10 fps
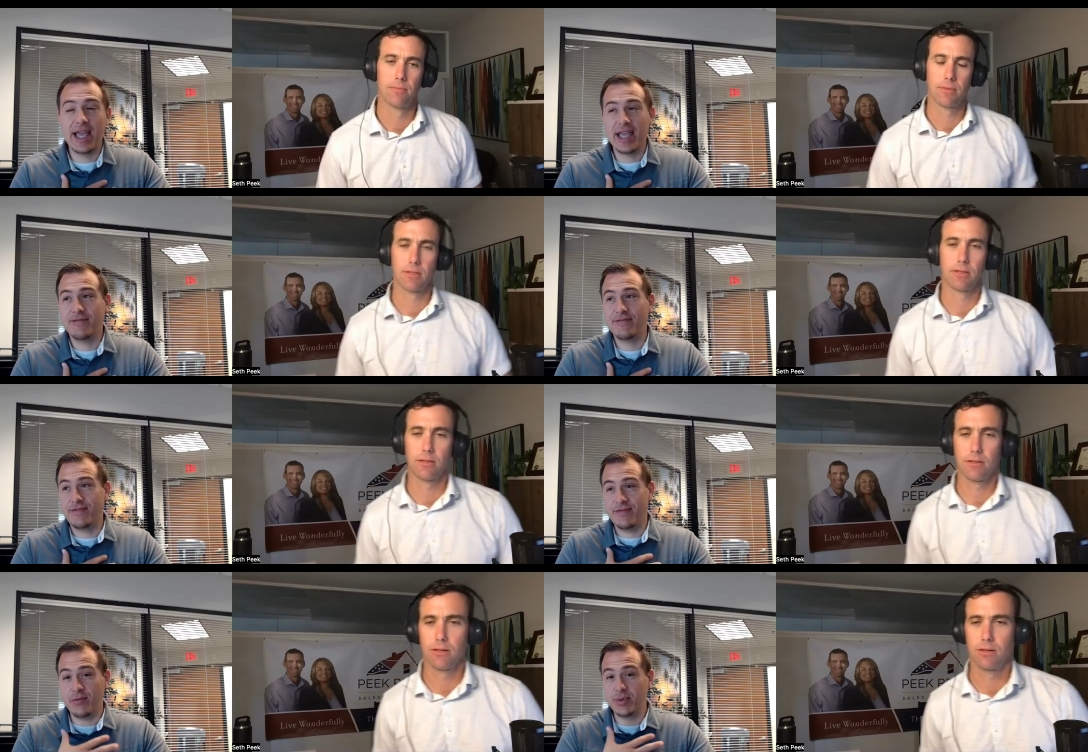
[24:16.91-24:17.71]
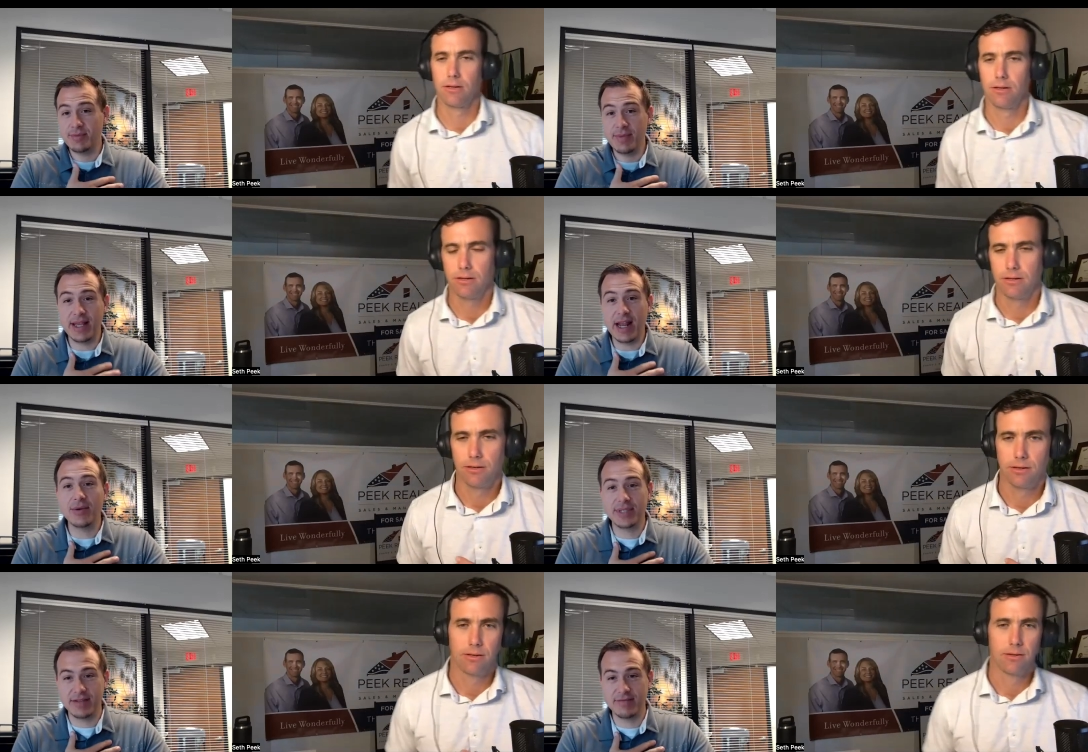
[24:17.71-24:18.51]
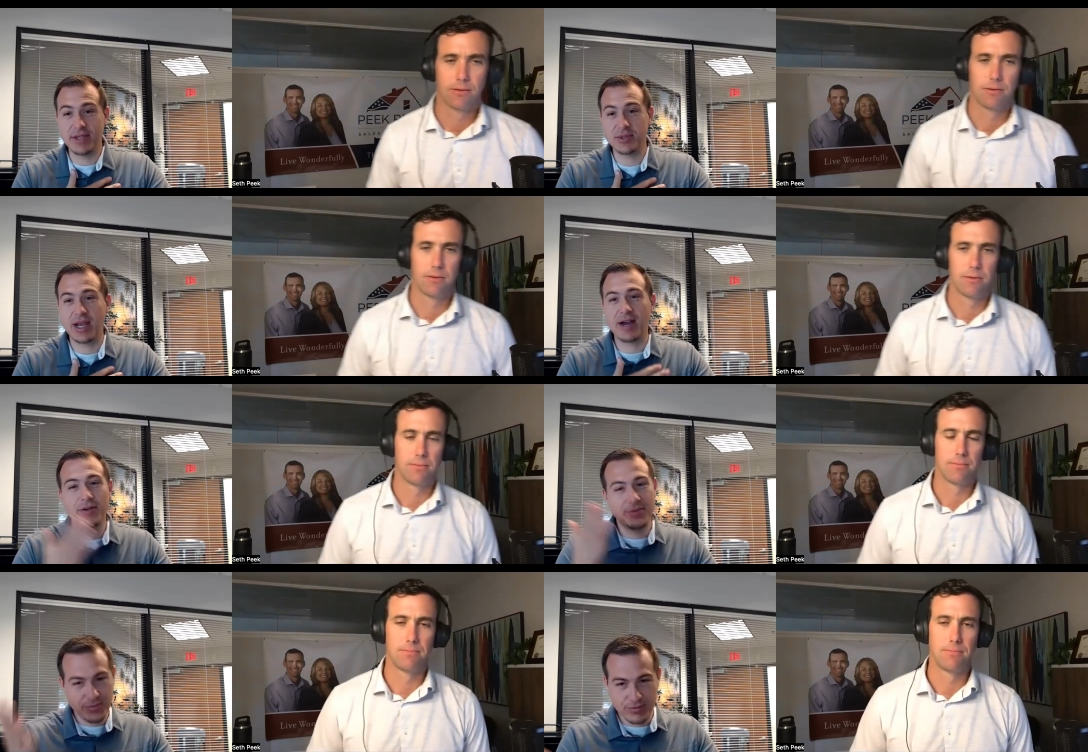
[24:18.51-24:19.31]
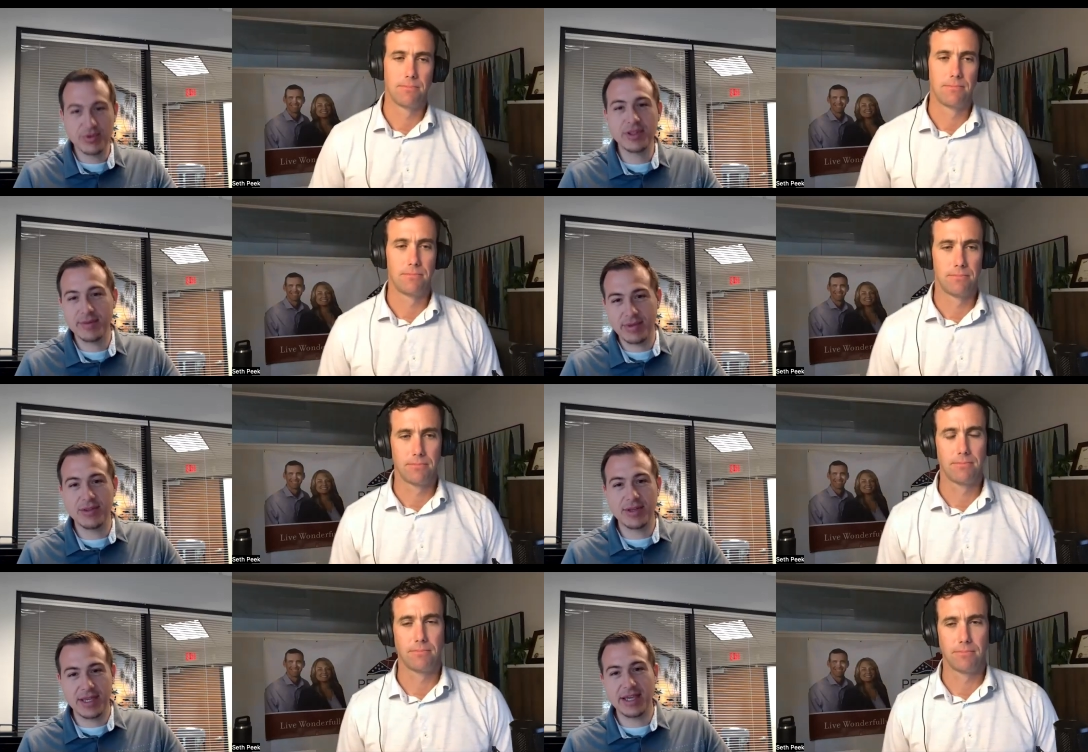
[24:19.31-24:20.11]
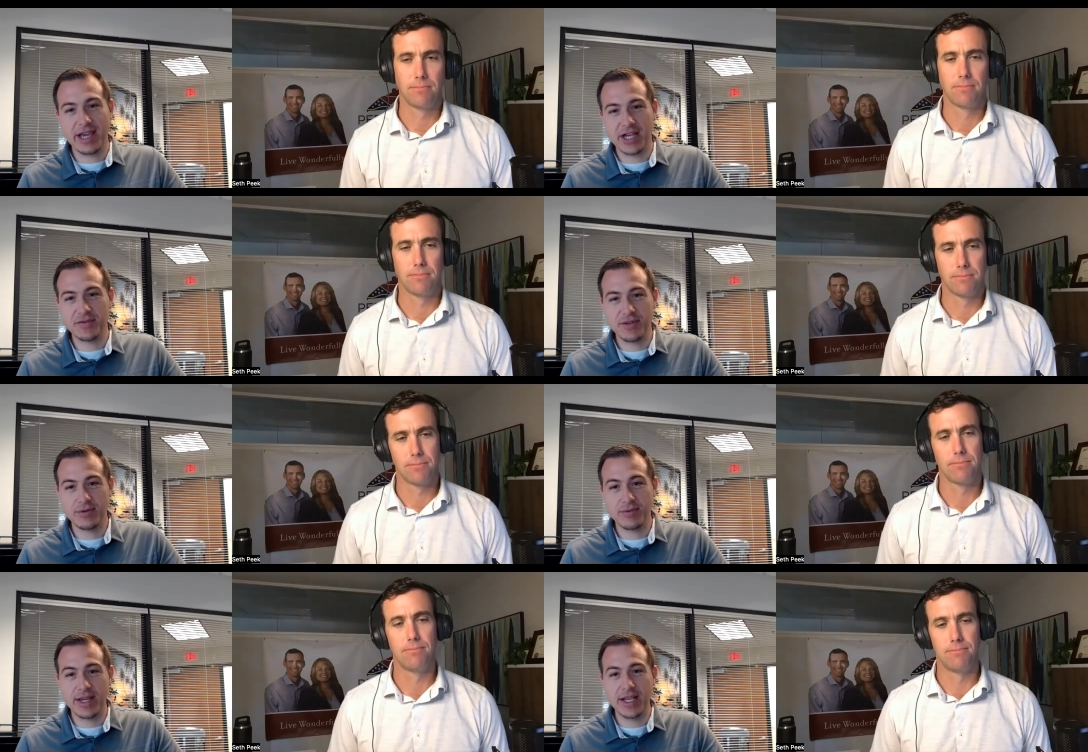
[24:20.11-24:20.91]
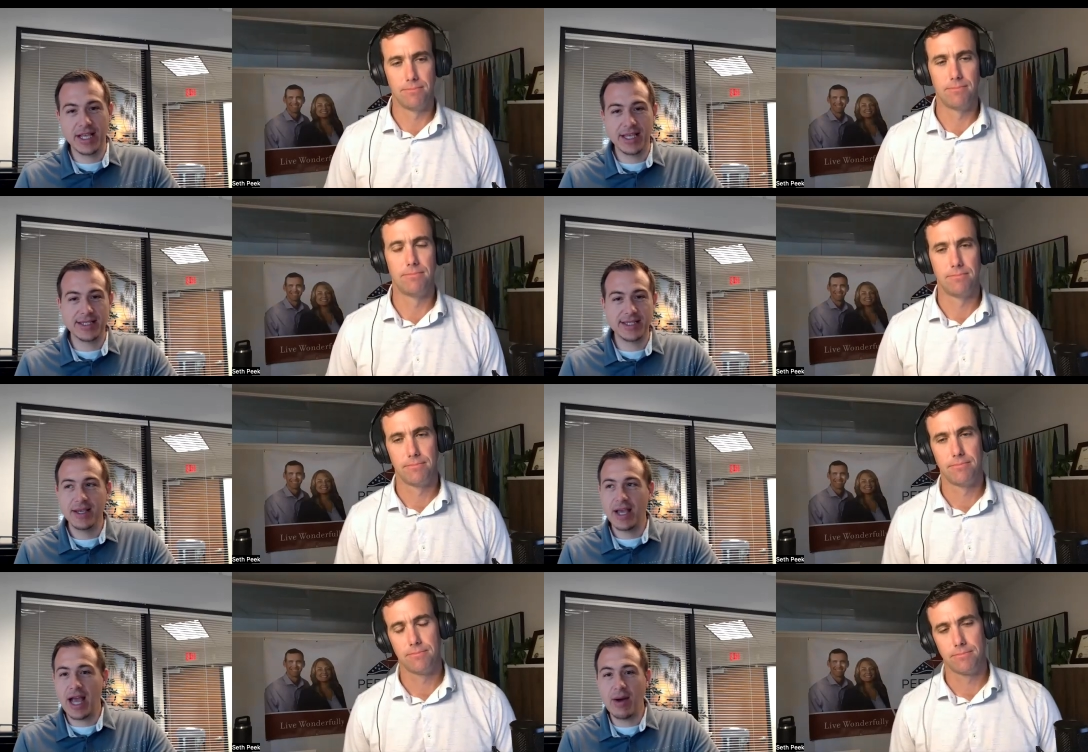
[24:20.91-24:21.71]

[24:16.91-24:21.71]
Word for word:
Speaker 1: if if it was me and i was the investor i would really be looking at cash flow right mm-hmm. because mm-hmm.